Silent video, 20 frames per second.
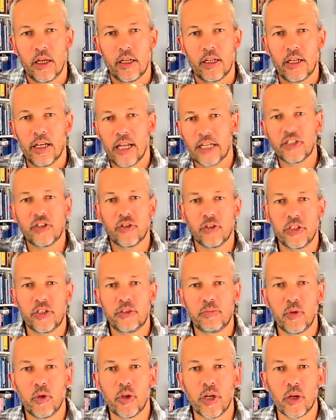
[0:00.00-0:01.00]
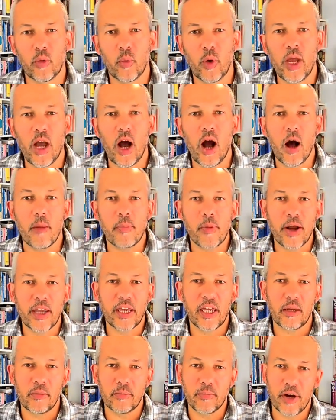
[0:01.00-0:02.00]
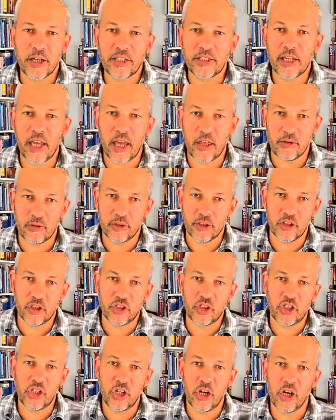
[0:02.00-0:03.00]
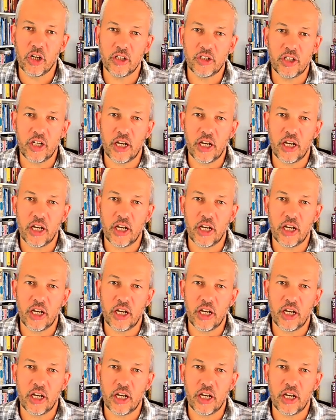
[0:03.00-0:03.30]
Later on this morning, we are breaking bread together as a church.